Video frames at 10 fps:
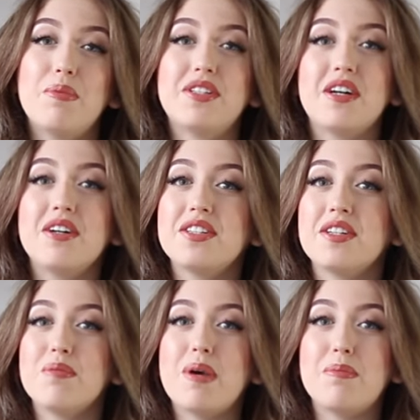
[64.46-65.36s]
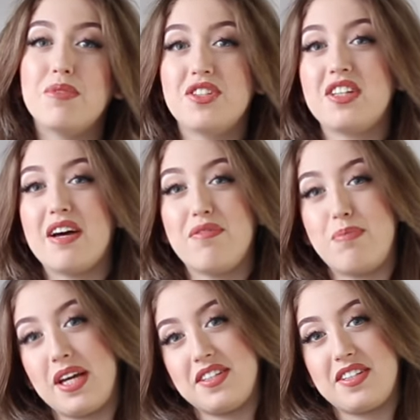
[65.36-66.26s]
but also my must-have
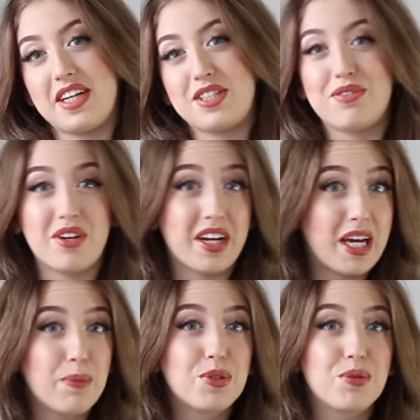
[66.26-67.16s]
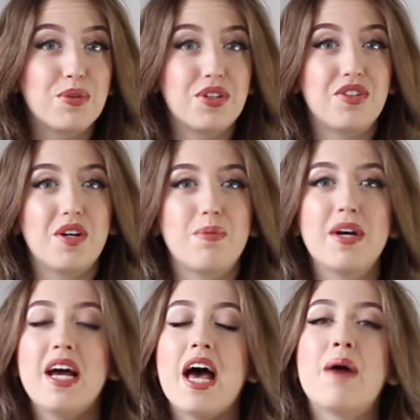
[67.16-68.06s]
basics for a capsule wardrobe
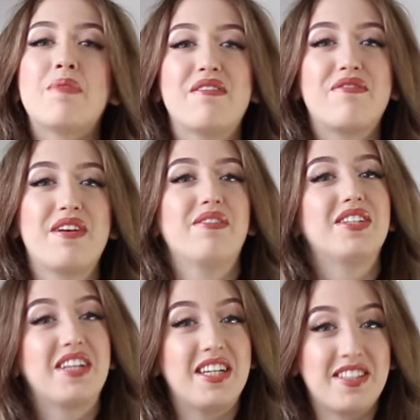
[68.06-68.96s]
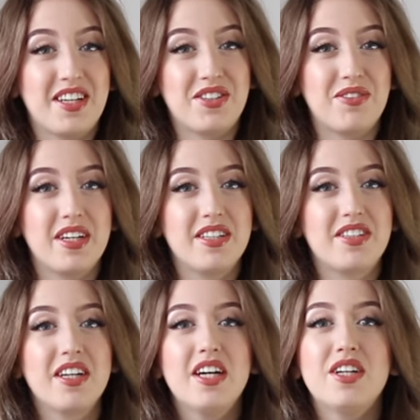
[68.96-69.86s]
and my favorite
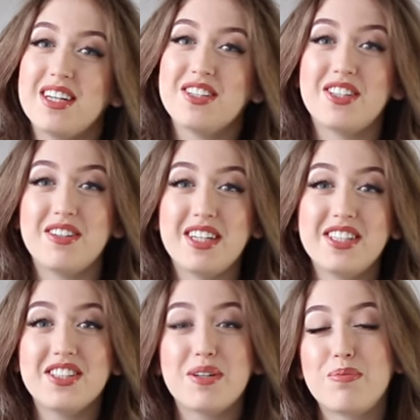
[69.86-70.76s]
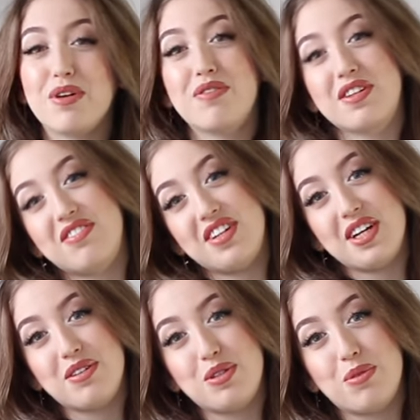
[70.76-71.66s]
accessories. So this is the perfect
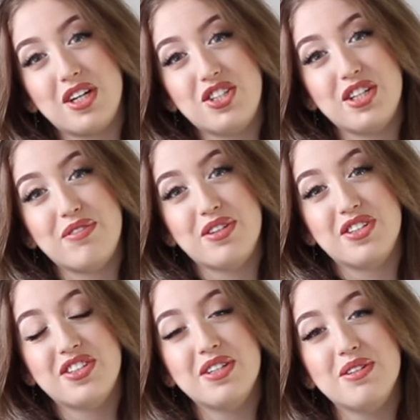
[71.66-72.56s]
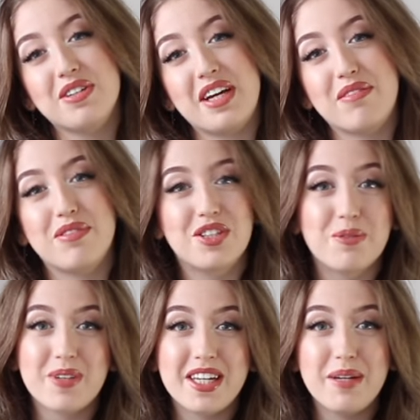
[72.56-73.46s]
video to watch if you're still looking for
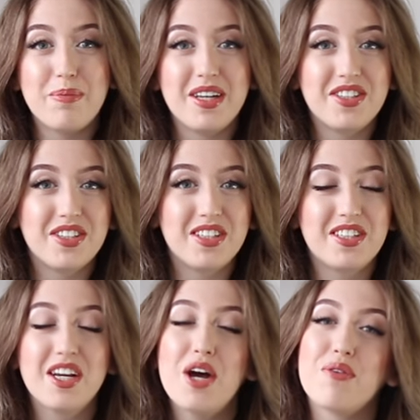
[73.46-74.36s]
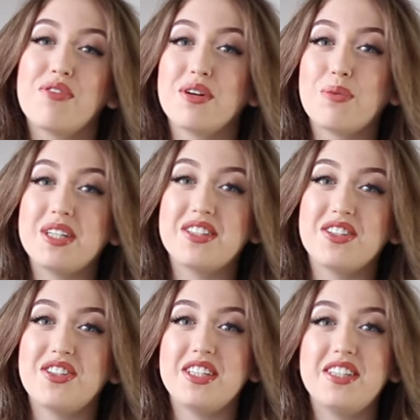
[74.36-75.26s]
some key pieces for the winter
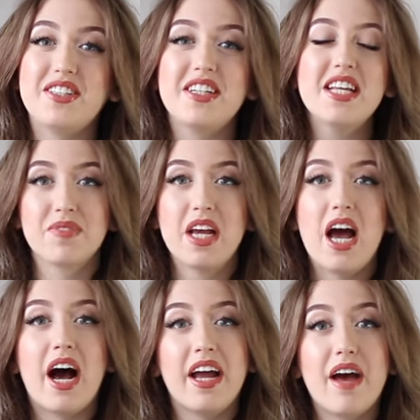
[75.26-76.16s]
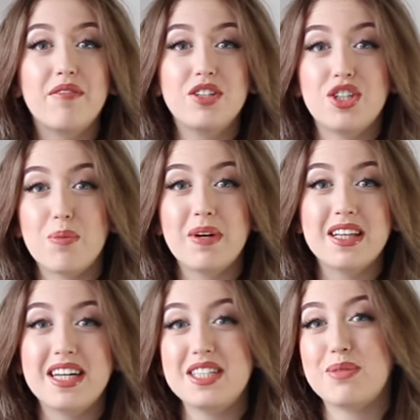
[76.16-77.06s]
season. I have a shopping
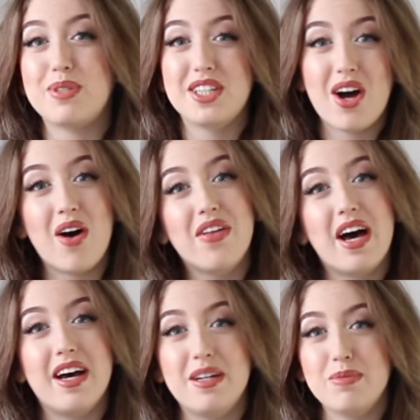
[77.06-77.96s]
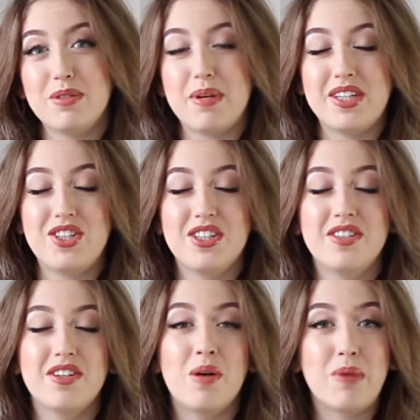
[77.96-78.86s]
list with all the items
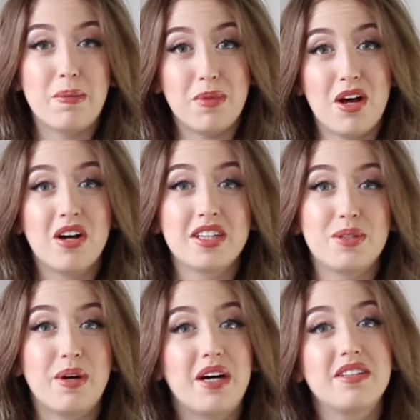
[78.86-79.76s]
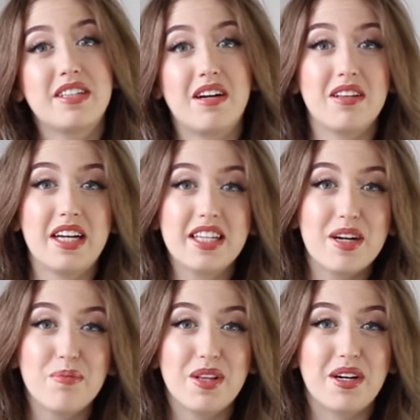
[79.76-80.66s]
mentioned on my blog as well that I'll link
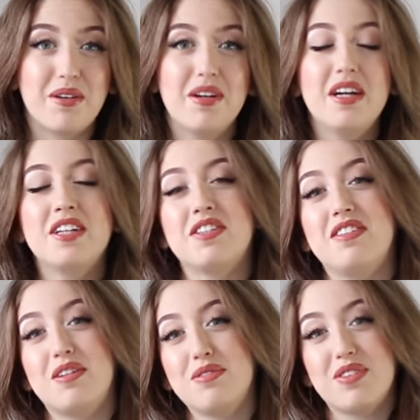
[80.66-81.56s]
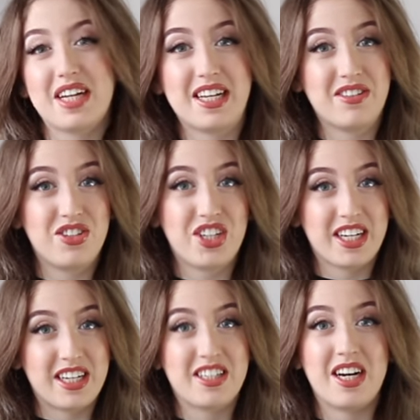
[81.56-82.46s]
down below, so don't forget to
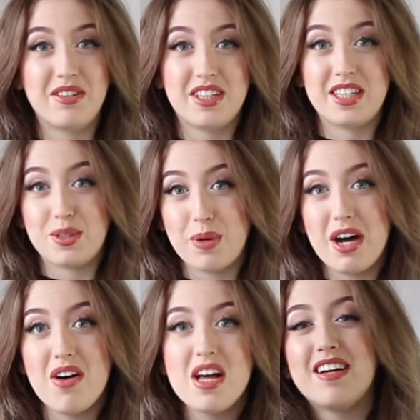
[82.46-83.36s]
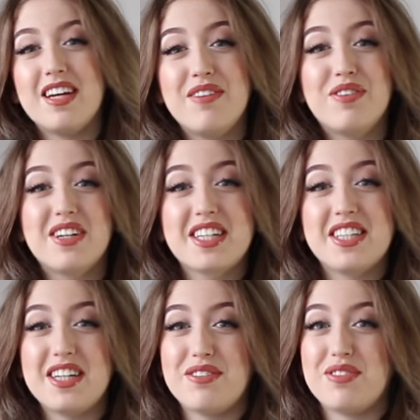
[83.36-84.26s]
check that out as well. If you're
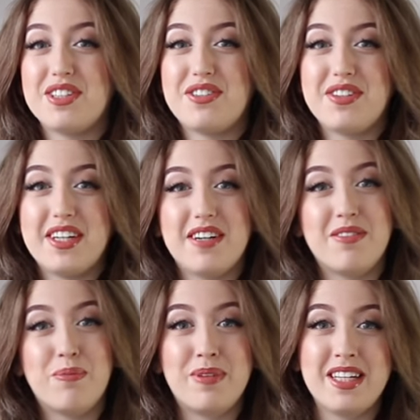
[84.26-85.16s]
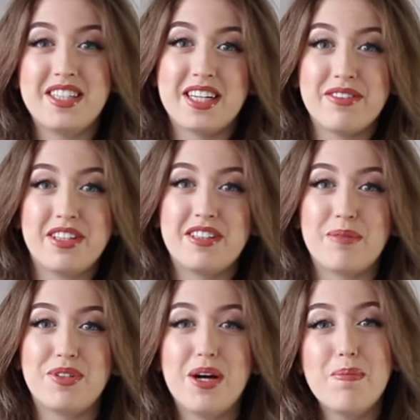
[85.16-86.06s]
excited for this video, please give it a
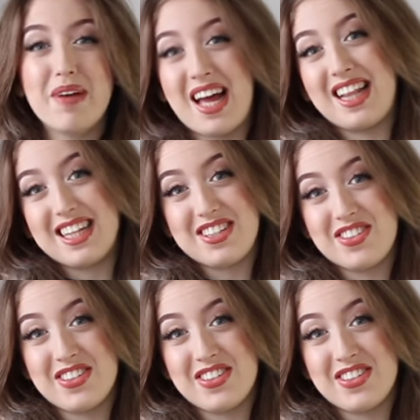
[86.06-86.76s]
thumbs up and let's